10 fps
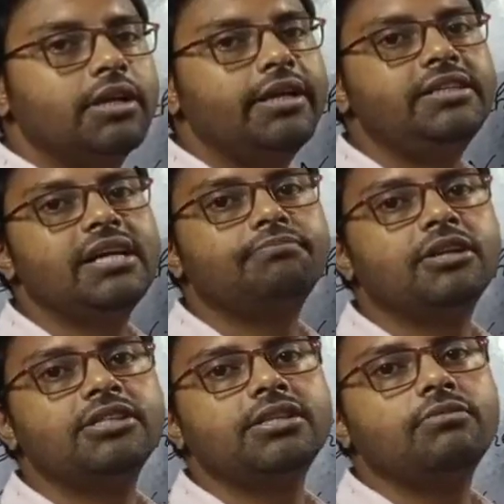India
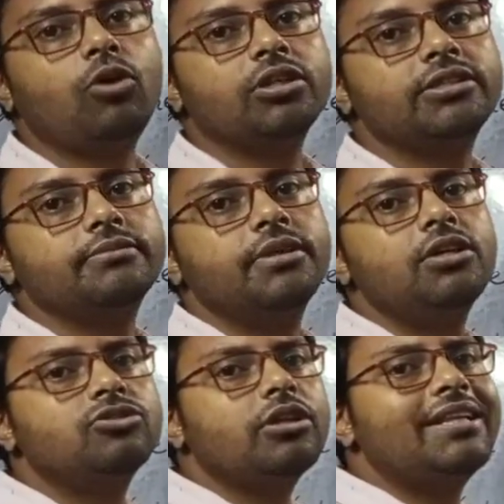Afghanistan border name.
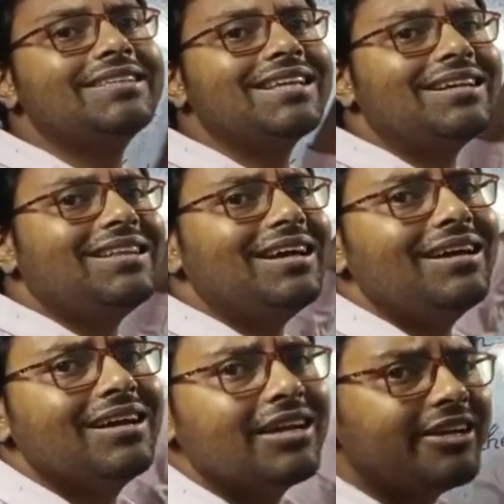So these are the
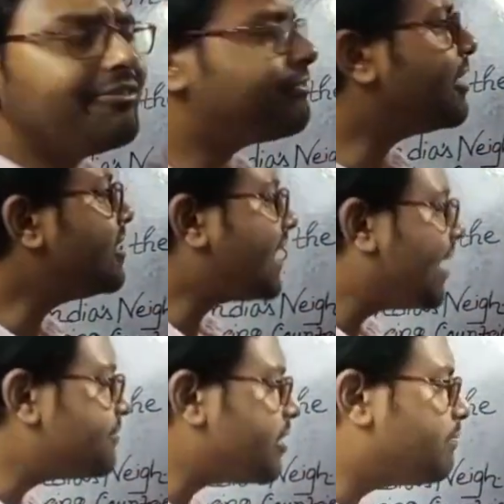different
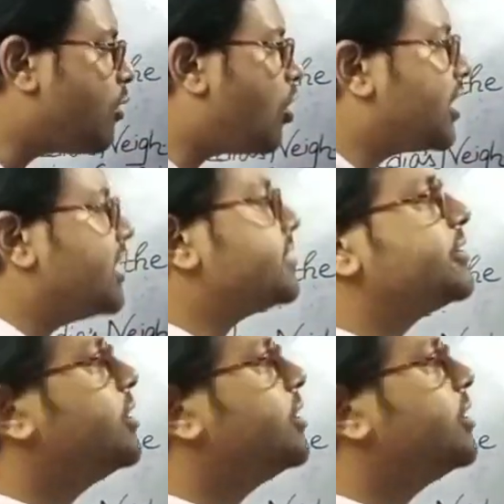types of borders